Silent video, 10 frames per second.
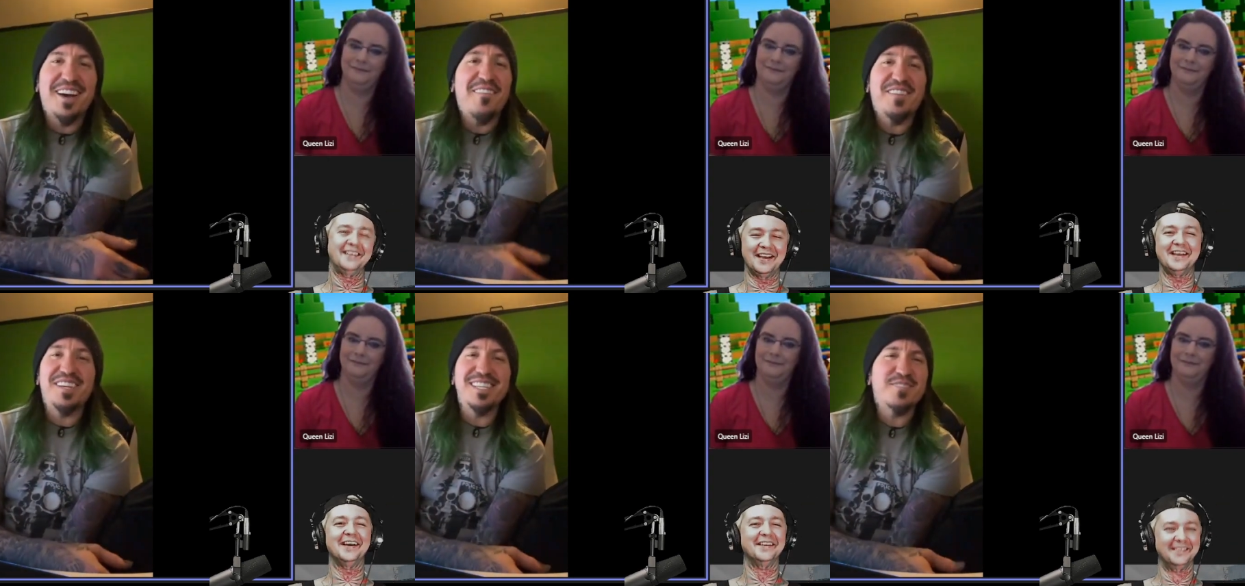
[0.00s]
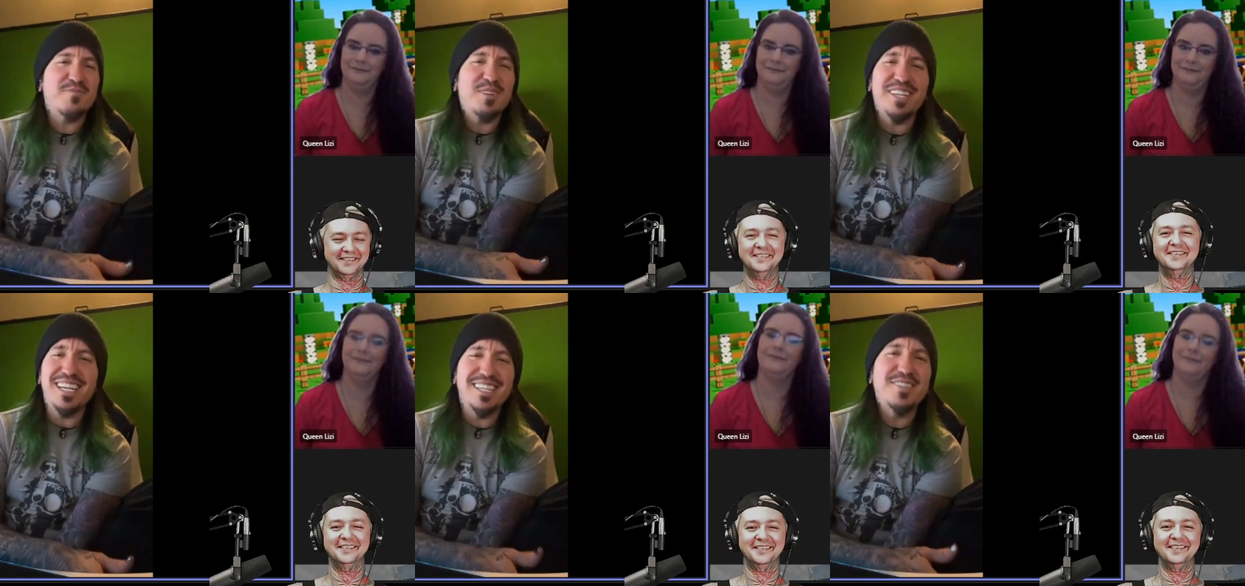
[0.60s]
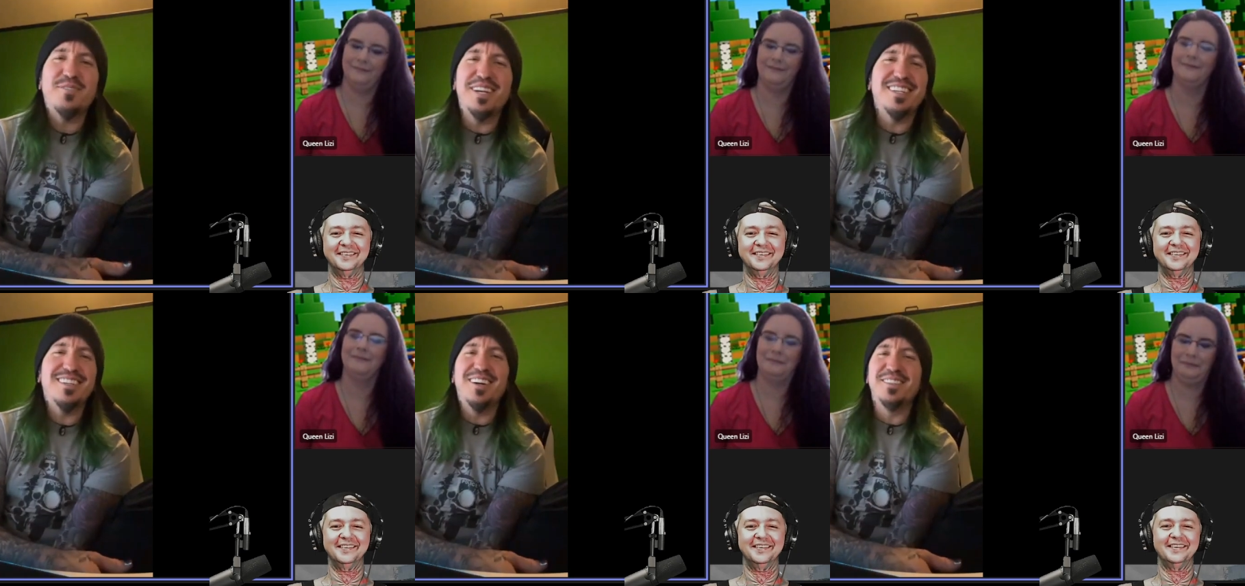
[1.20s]
Speaker 1: yeah, stuff yeah. and gets really
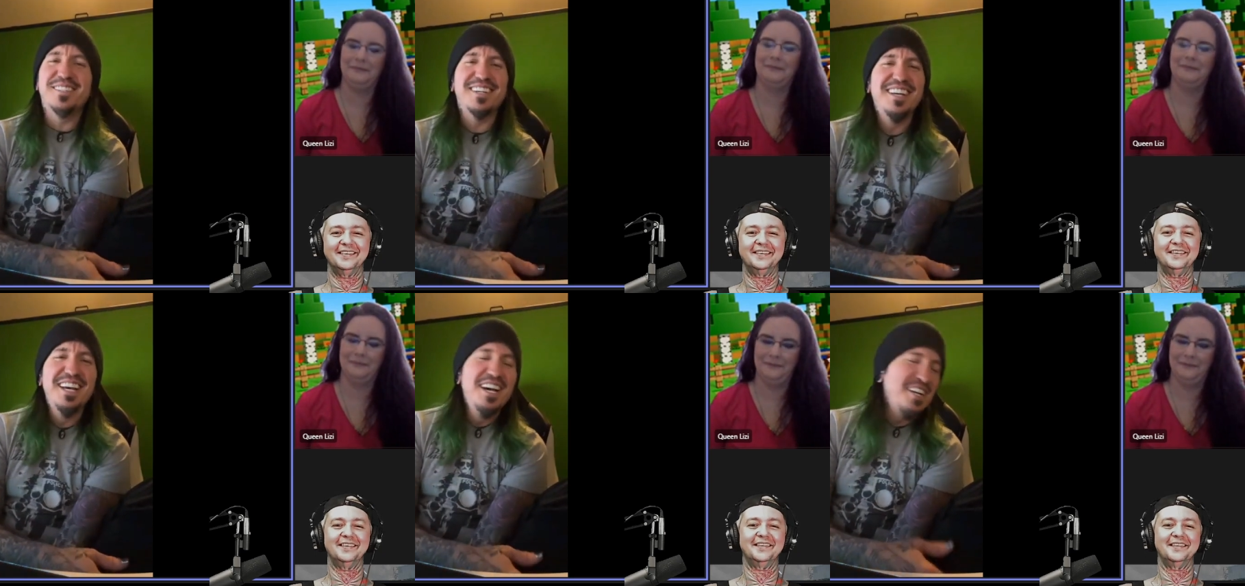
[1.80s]
into it and knows